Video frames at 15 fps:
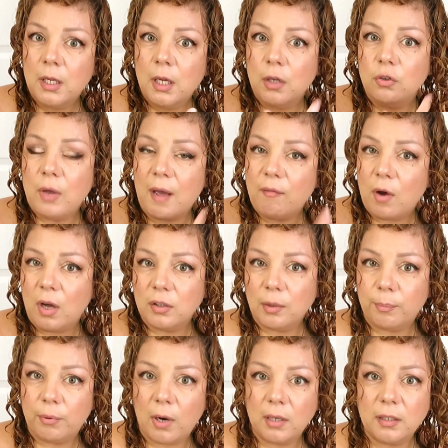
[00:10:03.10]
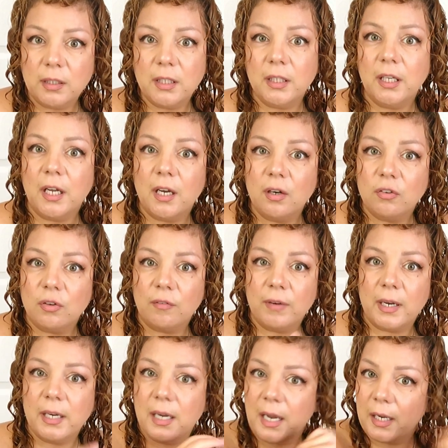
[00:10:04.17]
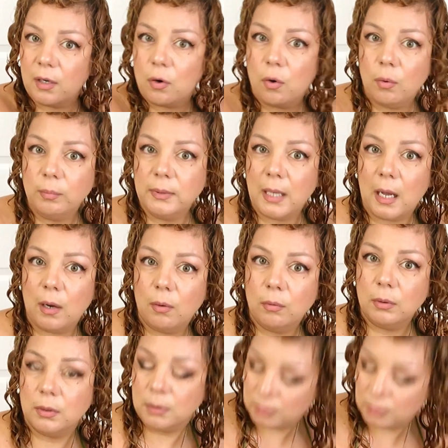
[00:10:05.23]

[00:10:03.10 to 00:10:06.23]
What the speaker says: you have all the product in your hair is already like combed out.